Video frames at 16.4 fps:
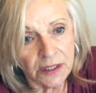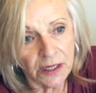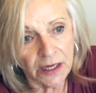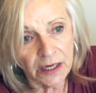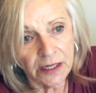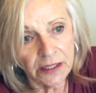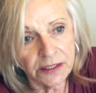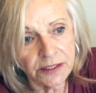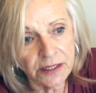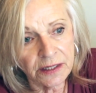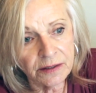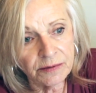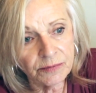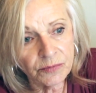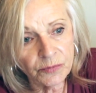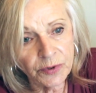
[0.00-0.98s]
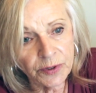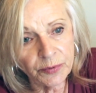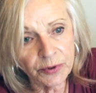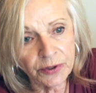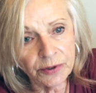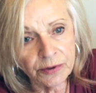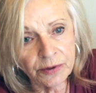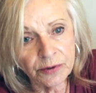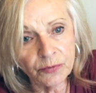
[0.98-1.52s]
and
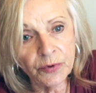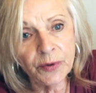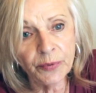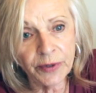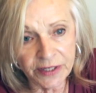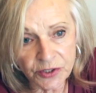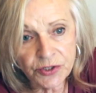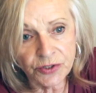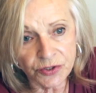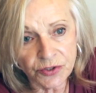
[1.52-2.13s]
we went